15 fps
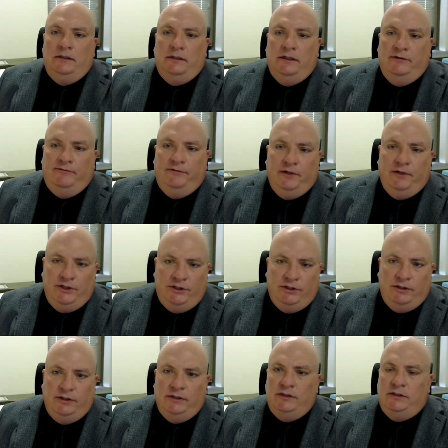
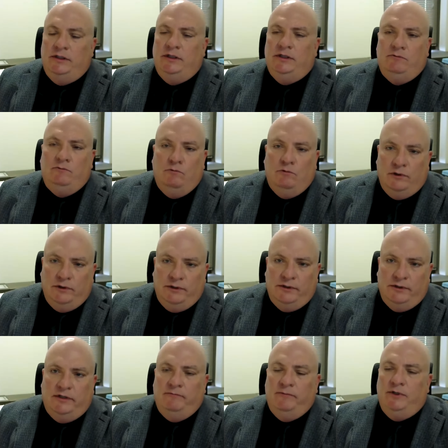definitions these
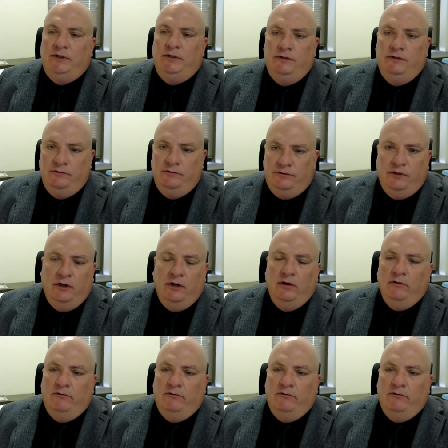words have been used